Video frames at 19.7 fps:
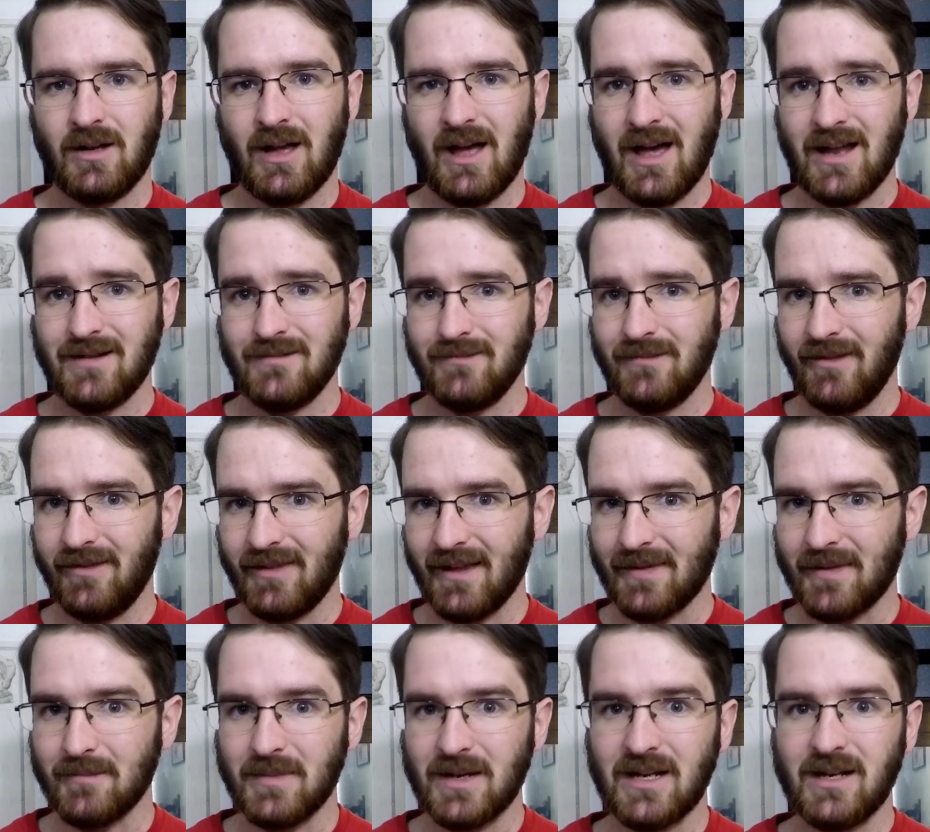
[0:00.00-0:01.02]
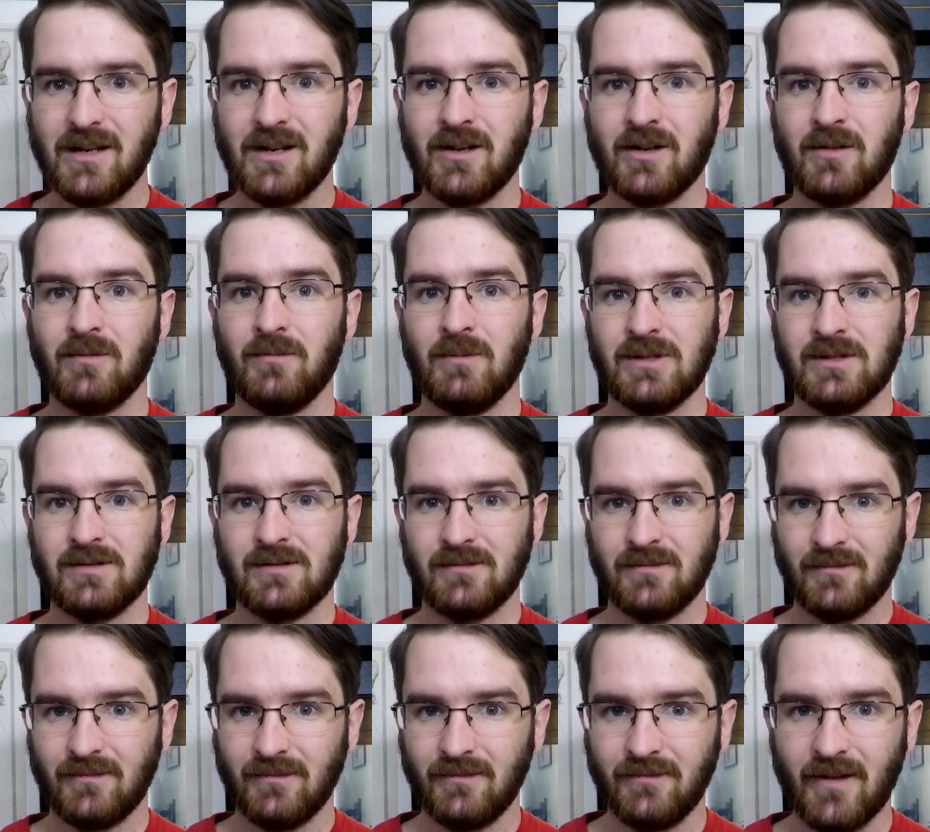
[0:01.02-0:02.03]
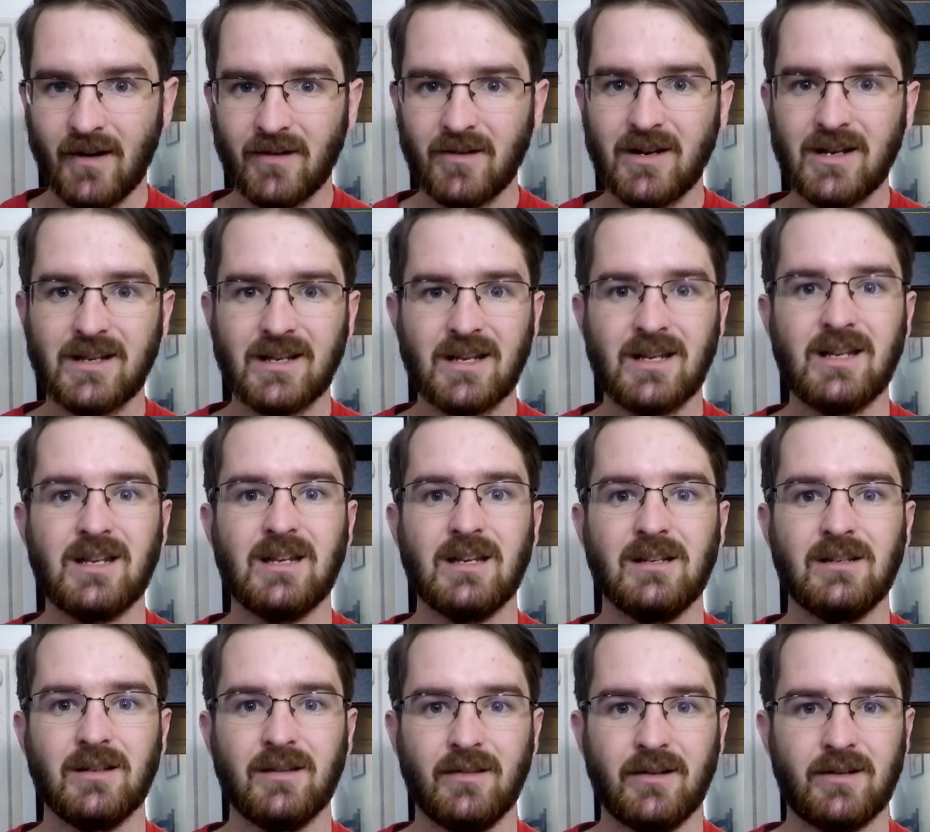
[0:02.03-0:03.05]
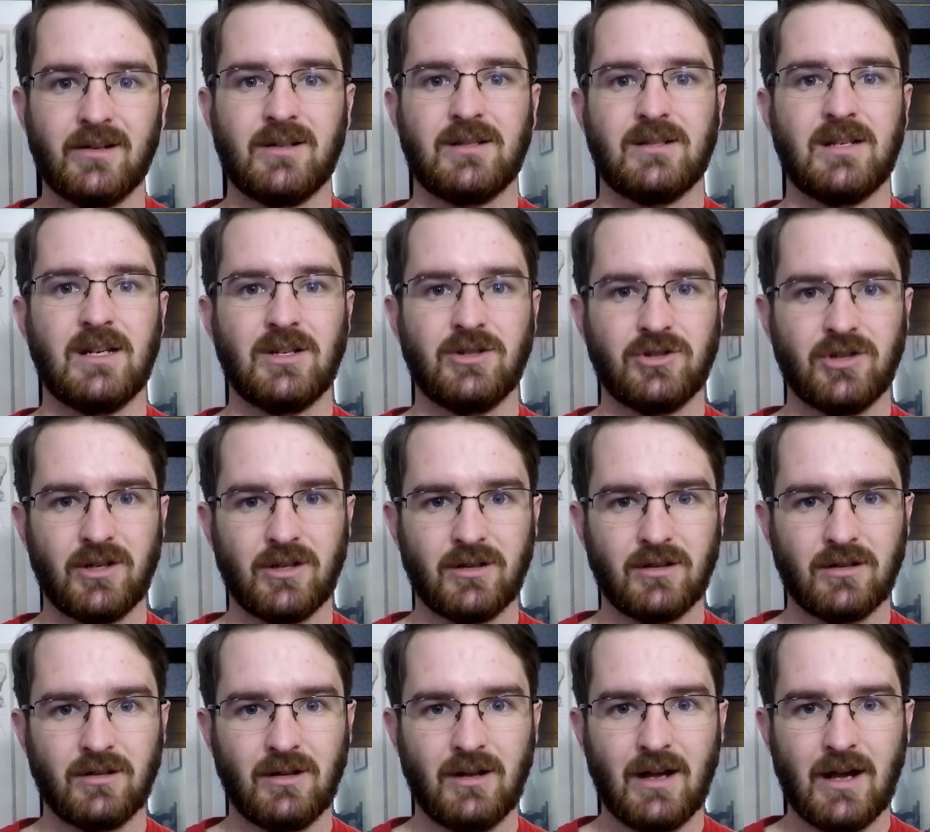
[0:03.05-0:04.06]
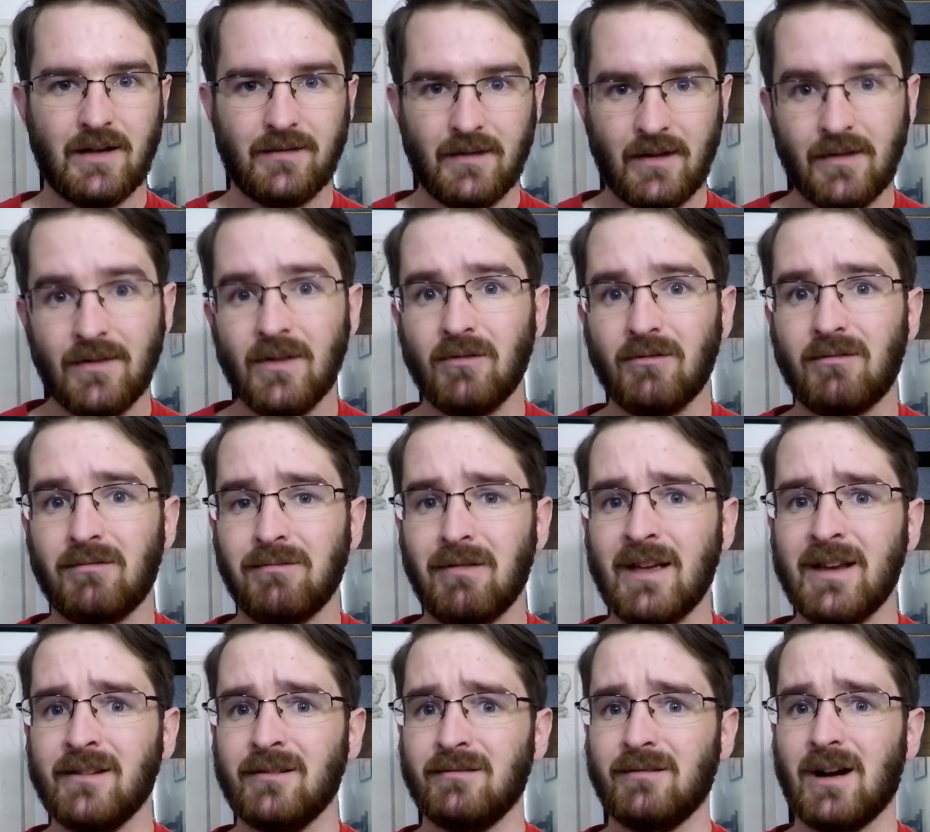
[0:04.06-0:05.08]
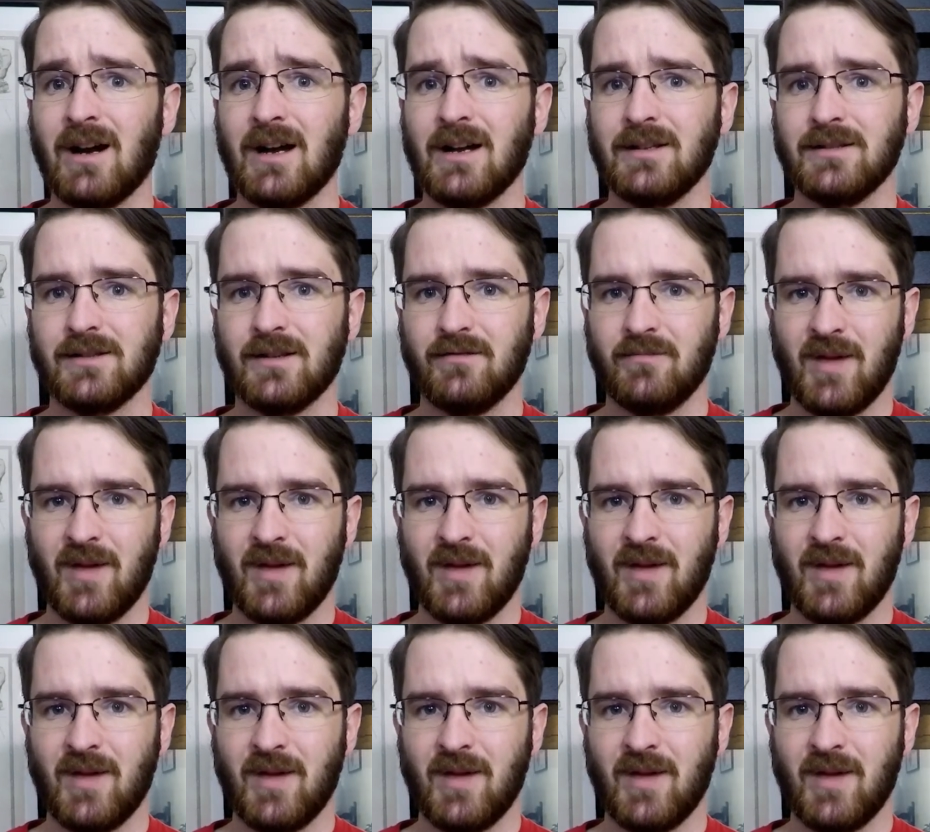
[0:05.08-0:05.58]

and that the meteor was very key to their extinction, and then the later rise of